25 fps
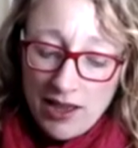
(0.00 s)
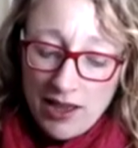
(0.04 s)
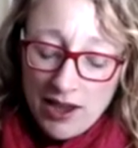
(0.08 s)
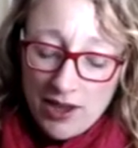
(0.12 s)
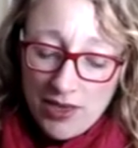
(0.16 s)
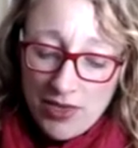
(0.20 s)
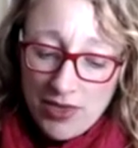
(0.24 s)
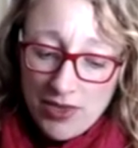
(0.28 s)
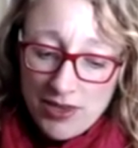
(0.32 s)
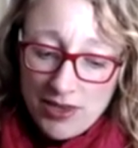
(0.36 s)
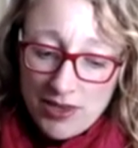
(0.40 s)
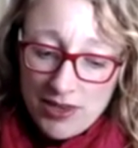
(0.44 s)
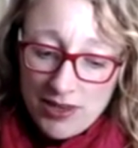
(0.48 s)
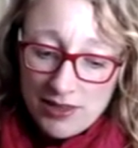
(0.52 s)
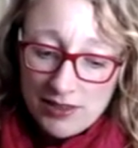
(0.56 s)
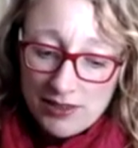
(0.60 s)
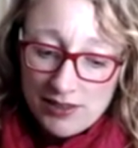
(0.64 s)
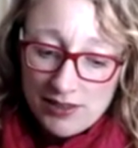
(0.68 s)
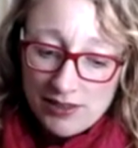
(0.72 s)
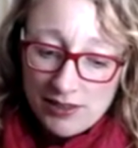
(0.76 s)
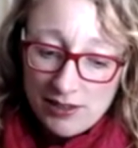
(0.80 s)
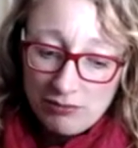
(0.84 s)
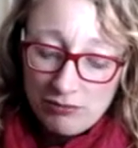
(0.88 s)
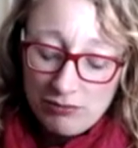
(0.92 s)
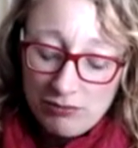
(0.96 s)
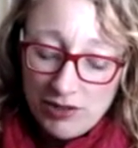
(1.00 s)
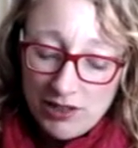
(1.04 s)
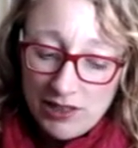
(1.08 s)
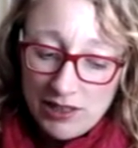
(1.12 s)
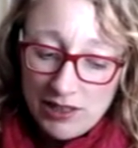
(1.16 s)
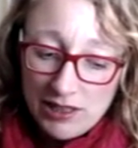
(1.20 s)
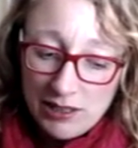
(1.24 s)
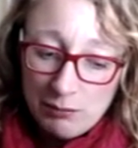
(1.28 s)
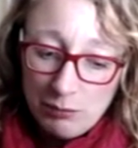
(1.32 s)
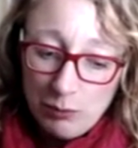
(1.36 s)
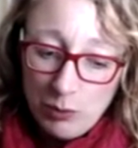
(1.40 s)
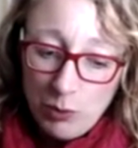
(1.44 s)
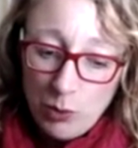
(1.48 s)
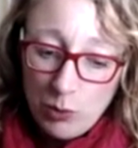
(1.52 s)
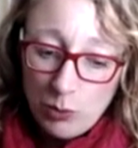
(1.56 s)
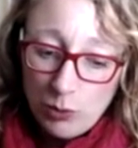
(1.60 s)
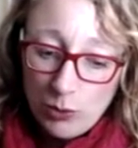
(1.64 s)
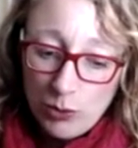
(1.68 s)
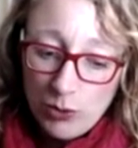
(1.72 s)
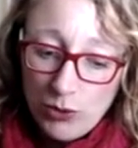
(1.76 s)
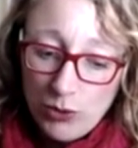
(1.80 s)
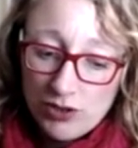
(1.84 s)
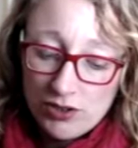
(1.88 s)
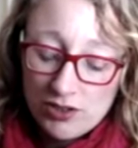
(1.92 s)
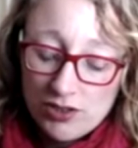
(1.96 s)
i think it's a really
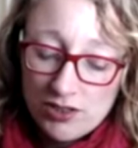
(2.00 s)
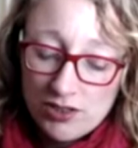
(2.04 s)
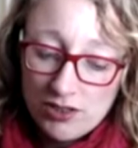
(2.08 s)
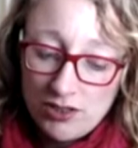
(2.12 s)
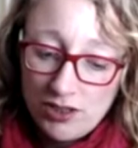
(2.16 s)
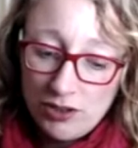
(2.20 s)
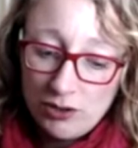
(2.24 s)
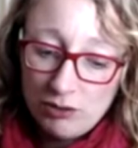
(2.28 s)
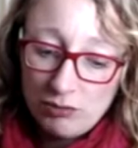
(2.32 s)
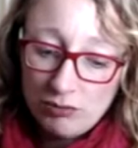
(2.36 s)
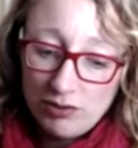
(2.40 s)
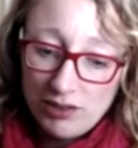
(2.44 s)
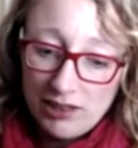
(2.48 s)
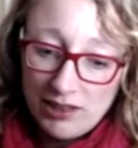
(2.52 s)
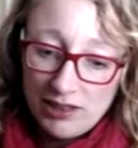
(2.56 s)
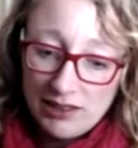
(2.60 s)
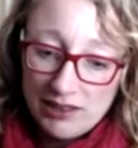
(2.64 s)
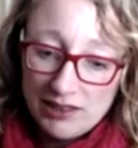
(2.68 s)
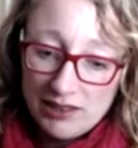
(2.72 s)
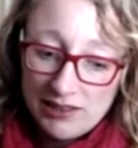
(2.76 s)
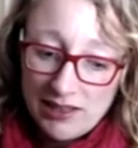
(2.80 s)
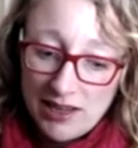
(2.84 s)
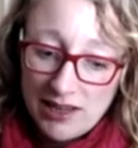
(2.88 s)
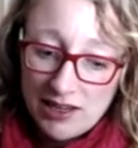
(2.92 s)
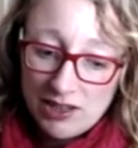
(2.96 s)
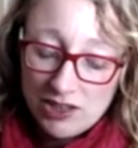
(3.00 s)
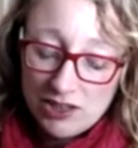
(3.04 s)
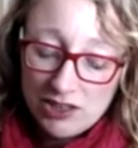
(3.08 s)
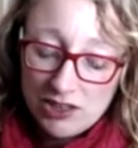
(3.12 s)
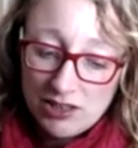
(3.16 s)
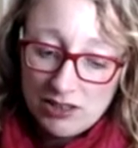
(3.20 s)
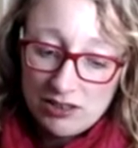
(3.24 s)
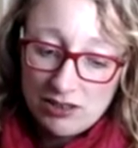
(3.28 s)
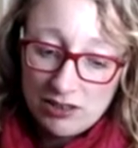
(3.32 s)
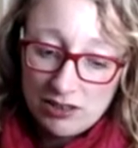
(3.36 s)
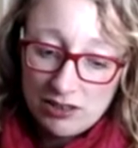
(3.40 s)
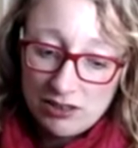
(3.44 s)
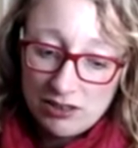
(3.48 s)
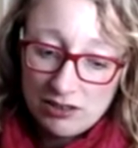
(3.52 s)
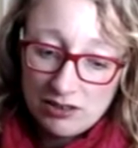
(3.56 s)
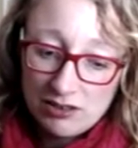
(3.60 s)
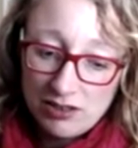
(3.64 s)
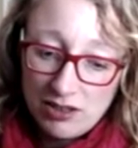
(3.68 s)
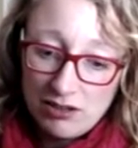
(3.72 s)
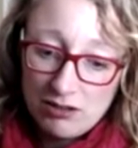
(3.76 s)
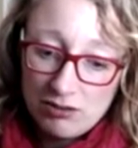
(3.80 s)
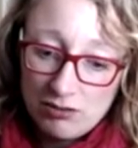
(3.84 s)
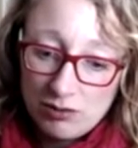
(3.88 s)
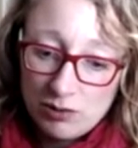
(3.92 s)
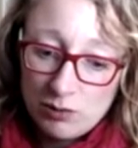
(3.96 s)
important thing to note really is actually that
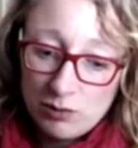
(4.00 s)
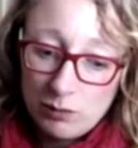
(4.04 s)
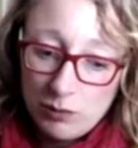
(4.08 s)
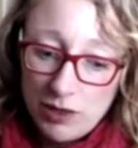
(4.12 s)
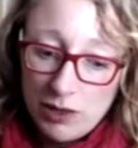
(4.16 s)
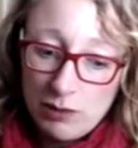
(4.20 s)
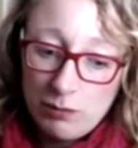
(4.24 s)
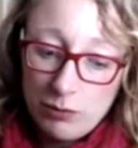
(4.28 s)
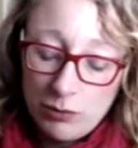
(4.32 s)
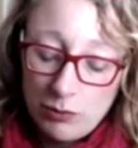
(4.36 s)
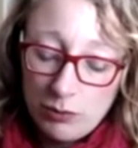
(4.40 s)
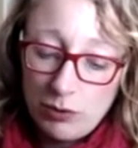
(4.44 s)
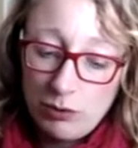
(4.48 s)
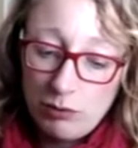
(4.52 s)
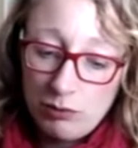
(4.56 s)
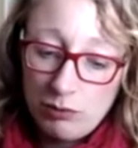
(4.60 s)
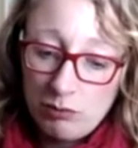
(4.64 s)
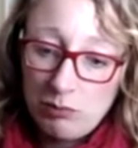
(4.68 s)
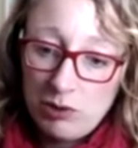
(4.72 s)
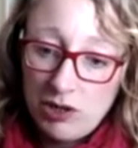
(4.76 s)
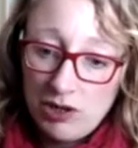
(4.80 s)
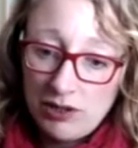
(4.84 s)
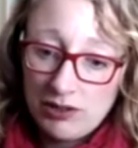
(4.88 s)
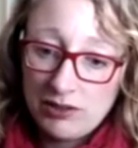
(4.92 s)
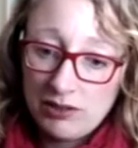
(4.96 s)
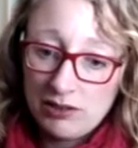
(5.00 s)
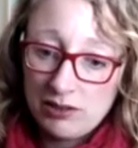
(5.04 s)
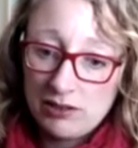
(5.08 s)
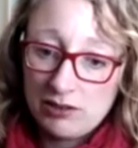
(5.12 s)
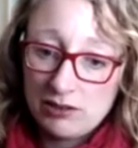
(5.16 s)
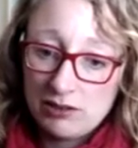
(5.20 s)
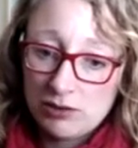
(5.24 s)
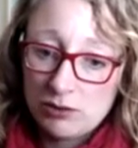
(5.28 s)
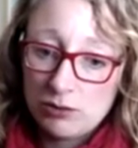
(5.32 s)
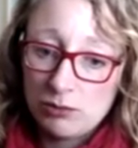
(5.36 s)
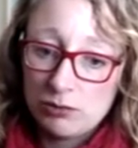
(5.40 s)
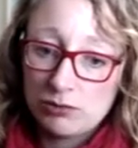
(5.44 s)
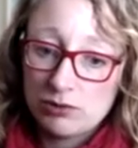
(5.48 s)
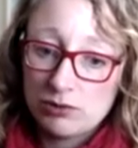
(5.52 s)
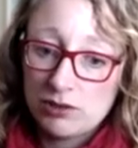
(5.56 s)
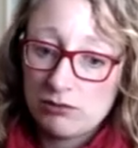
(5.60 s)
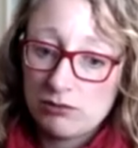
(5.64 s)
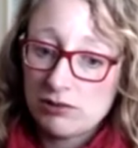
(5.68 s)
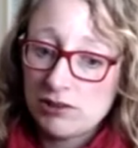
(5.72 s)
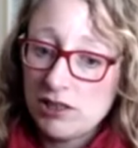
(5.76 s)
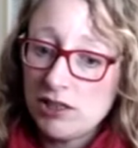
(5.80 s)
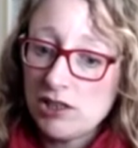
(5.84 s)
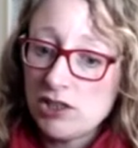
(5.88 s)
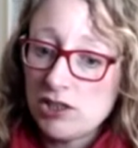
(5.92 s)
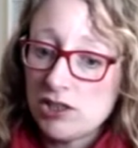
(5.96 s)
those people who are working in schools are
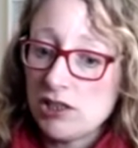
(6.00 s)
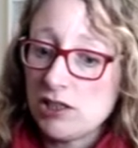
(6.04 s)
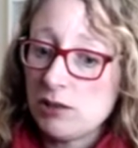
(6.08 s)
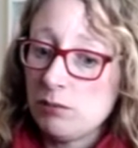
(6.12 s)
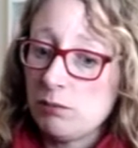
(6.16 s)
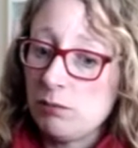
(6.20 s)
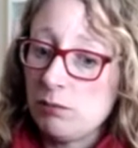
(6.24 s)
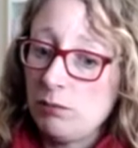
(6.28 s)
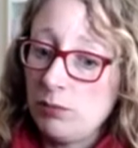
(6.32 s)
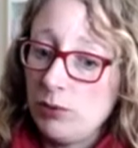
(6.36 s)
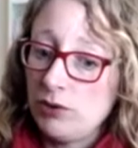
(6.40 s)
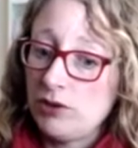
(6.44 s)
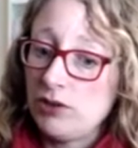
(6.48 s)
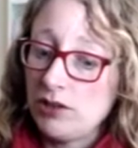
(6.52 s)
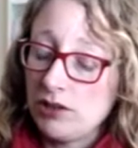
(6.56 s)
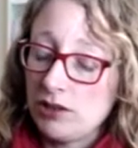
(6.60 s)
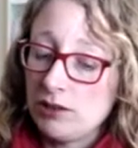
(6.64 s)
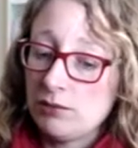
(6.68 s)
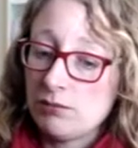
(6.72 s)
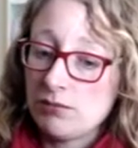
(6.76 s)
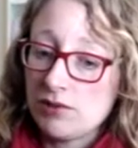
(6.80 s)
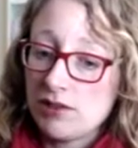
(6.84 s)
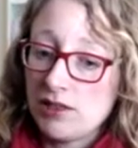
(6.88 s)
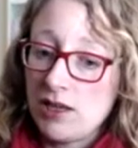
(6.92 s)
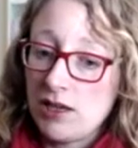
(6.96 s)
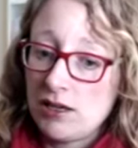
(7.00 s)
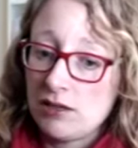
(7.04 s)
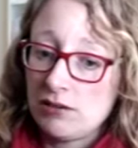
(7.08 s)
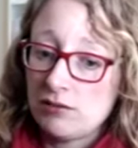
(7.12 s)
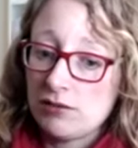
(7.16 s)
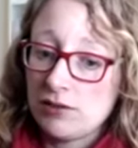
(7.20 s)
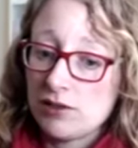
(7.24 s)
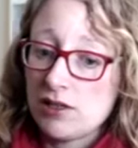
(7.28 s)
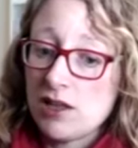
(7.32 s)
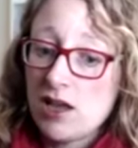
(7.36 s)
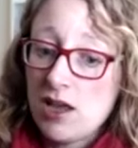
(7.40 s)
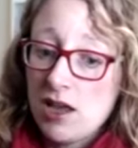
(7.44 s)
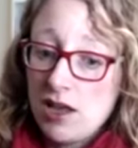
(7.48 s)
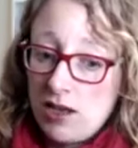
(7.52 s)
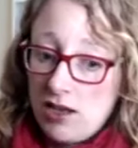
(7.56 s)
essentially putting themselves